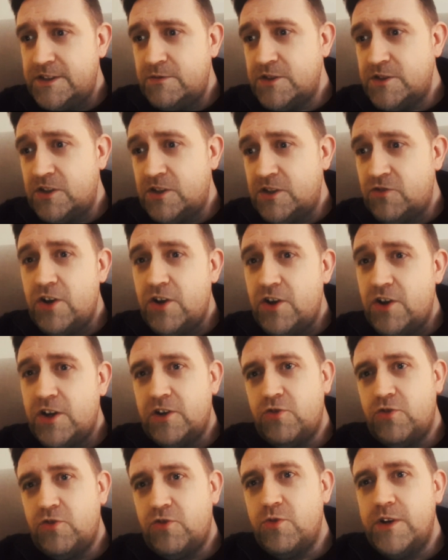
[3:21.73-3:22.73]
that was
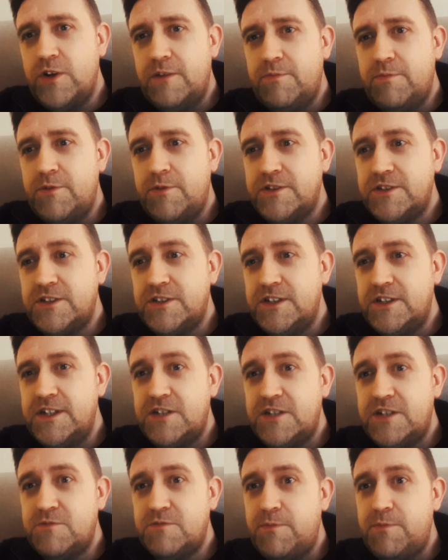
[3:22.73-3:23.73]
crawling up onto the edge
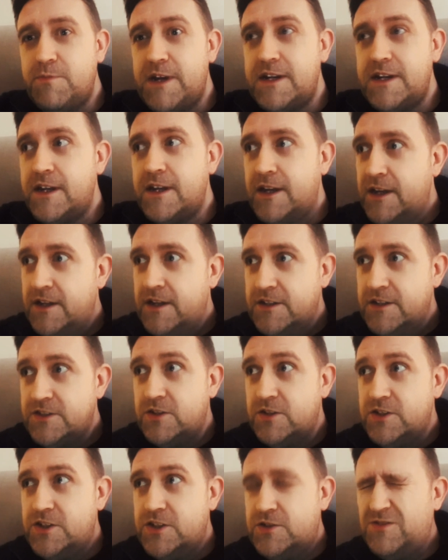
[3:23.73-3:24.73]
of my bed. So
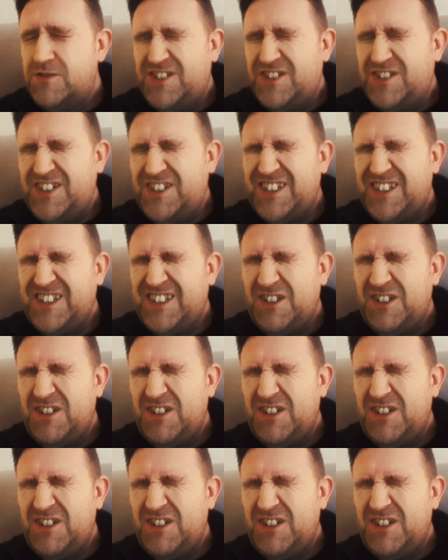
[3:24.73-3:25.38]
I just sort of just